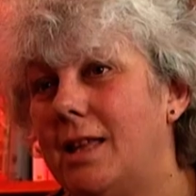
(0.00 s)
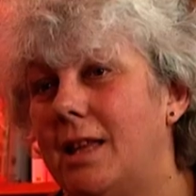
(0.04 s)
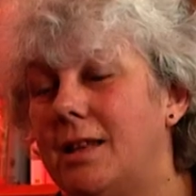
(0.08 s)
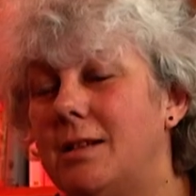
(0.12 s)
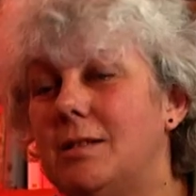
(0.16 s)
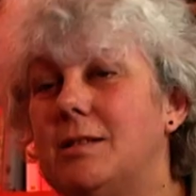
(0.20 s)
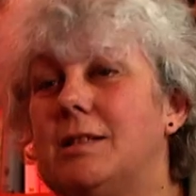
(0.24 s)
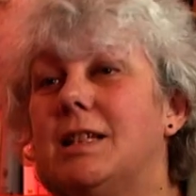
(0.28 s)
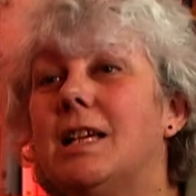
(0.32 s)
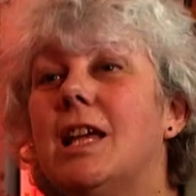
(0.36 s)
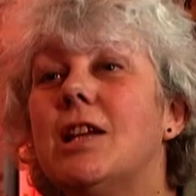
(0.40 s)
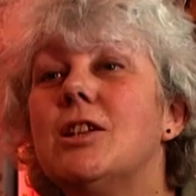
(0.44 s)

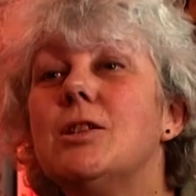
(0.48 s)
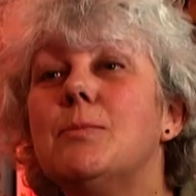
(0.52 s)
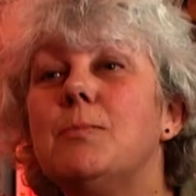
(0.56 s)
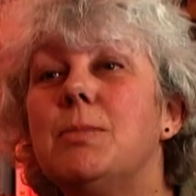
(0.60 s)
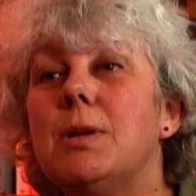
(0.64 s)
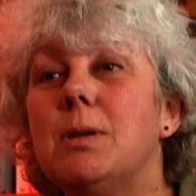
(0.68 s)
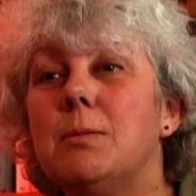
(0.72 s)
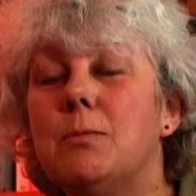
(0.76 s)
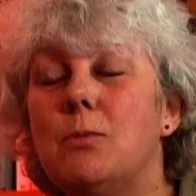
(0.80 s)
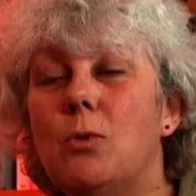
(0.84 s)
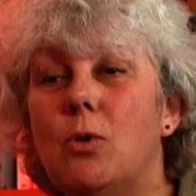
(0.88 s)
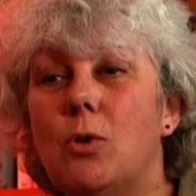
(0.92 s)
then get a
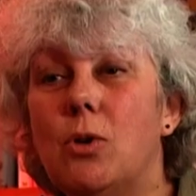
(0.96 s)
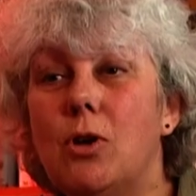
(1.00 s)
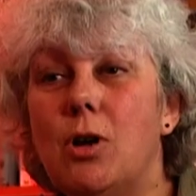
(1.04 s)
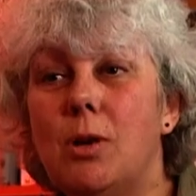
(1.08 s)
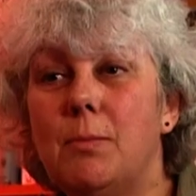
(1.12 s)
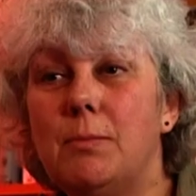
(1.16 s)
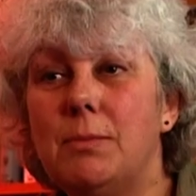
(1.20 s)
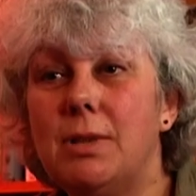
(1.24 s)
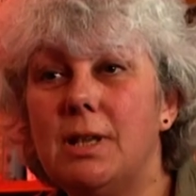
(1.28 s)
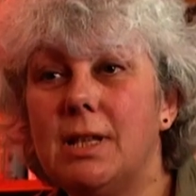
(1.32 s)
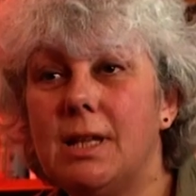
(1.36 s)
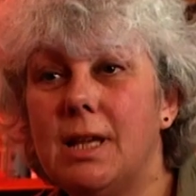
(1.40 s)
bit more
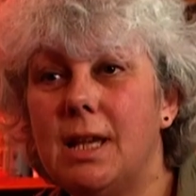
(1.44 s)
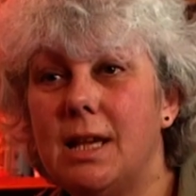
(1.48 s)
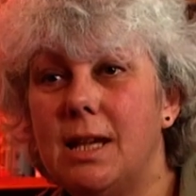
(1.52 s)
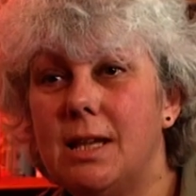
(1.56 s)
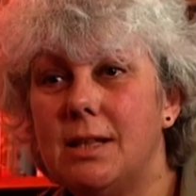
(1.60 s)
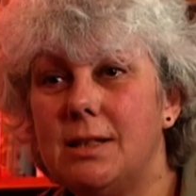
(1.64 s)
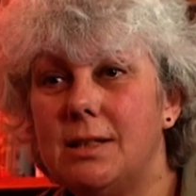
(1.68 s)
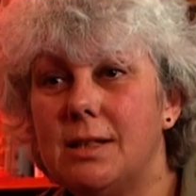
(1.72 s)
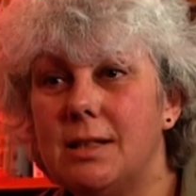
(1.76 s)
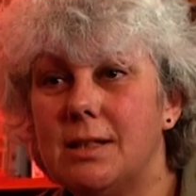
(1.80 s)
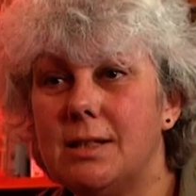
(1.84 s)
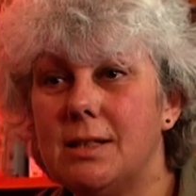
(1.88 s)

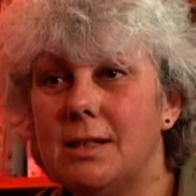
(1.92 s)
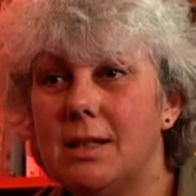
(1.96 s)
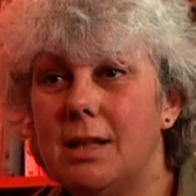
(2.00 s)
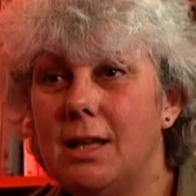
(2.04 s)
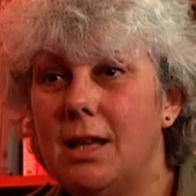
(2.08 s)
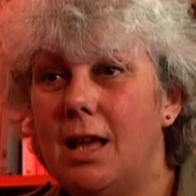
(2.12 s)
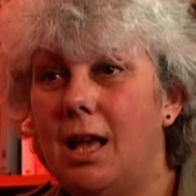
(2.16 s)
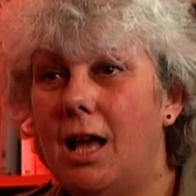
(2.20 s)
complicated.